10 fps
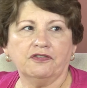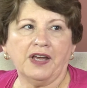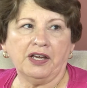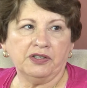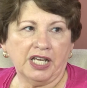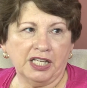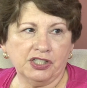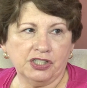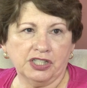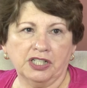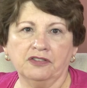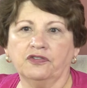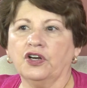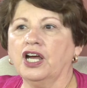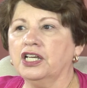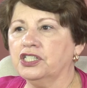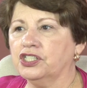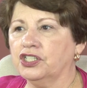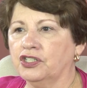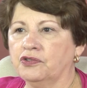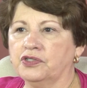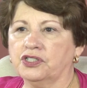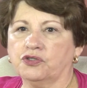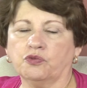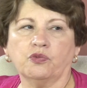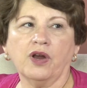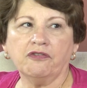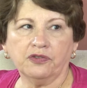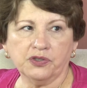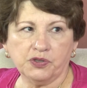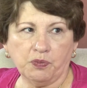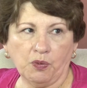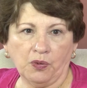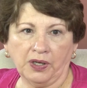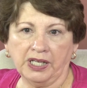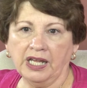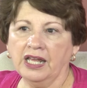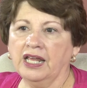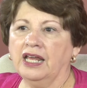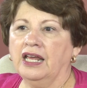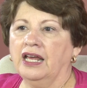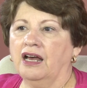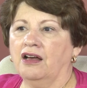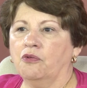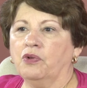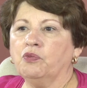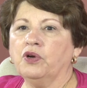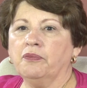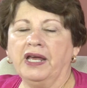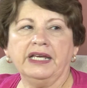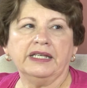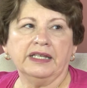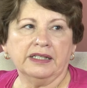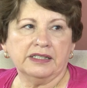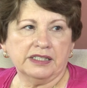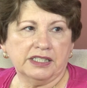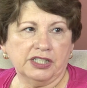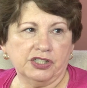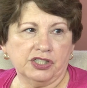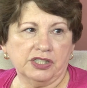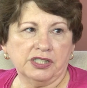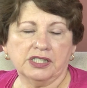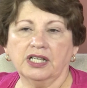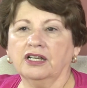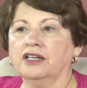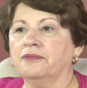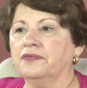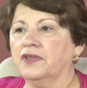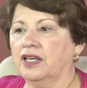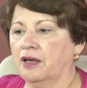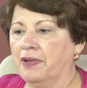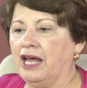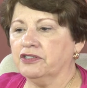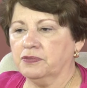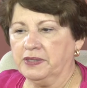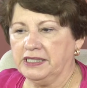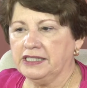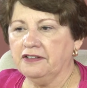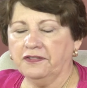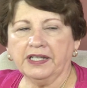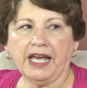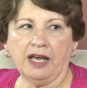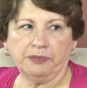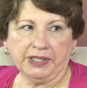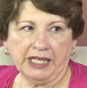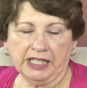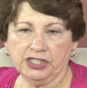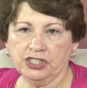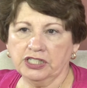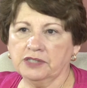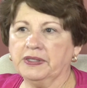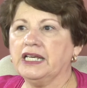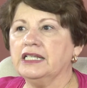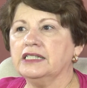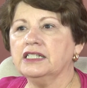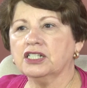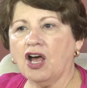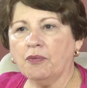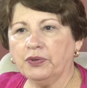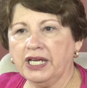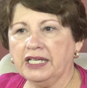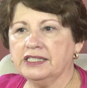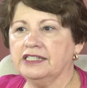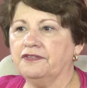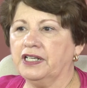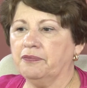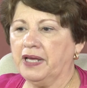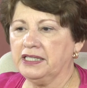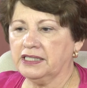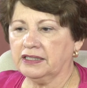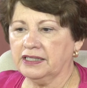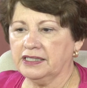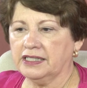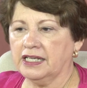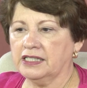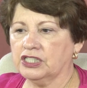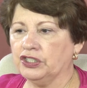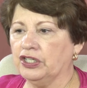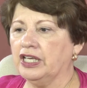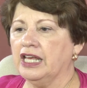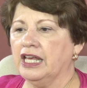foundation for us to use as a reference point when we're making decisions about specific applications, because it's comprehensive, and it basically says, look,